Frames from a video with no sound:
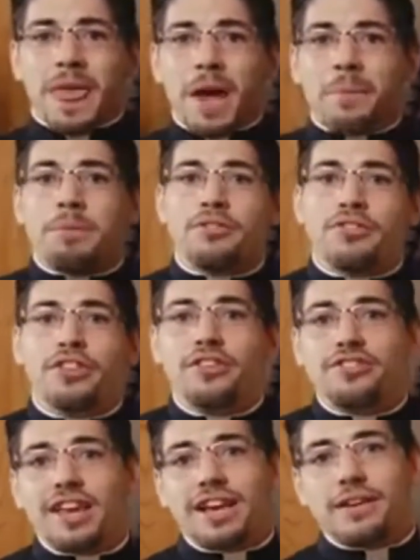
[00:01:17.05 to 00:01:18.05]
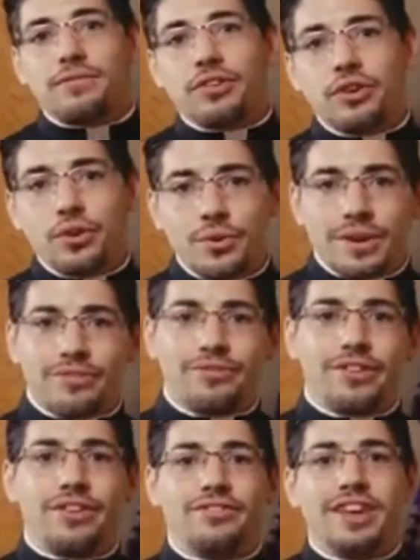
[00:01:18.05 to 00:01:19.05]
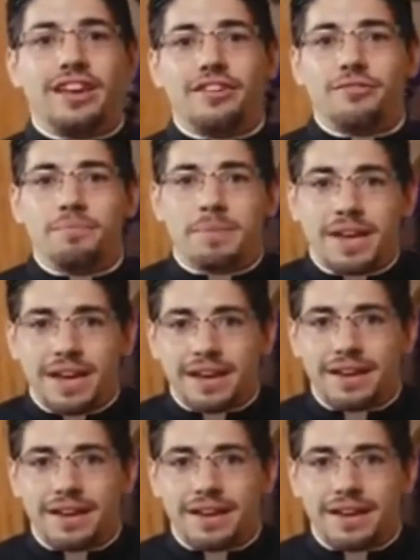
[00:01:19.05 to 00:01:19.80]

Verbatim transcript: But for the sake of you and for the sake of me,